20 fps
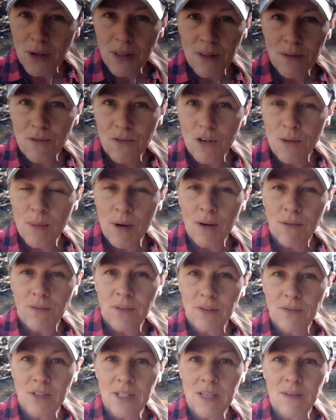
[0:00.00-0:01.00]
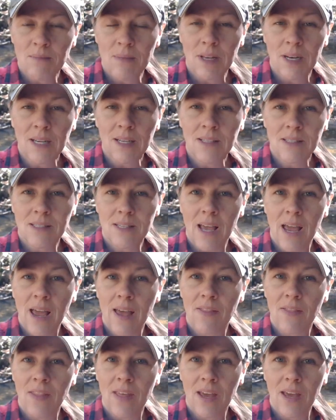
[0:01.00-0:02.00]
them for about 15 minutes
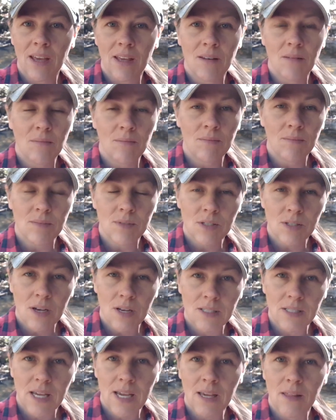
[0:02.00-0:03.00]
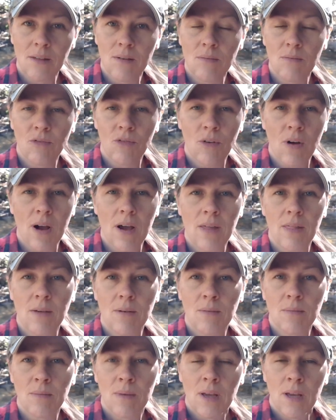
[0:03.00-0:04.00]
and then saute them, fry
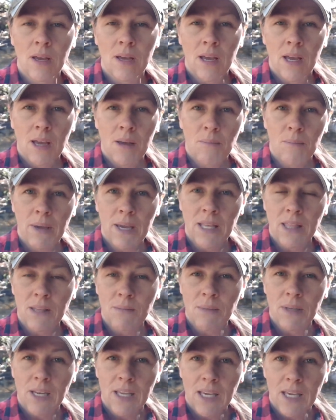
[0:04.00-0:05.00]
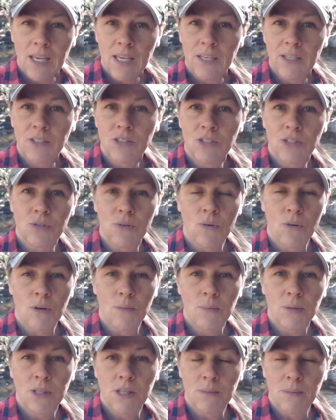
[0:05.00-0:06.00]
them, bake them in a quiche, or
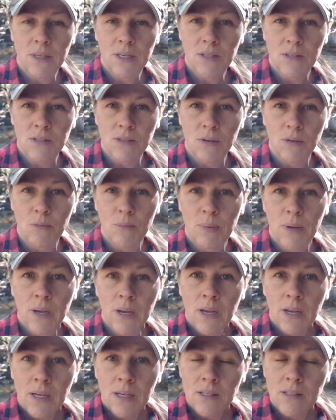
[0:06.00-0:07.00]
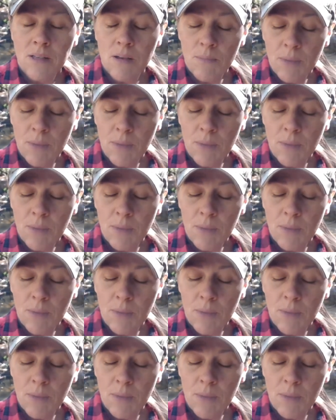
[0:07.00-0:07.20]
put them in a soup. Some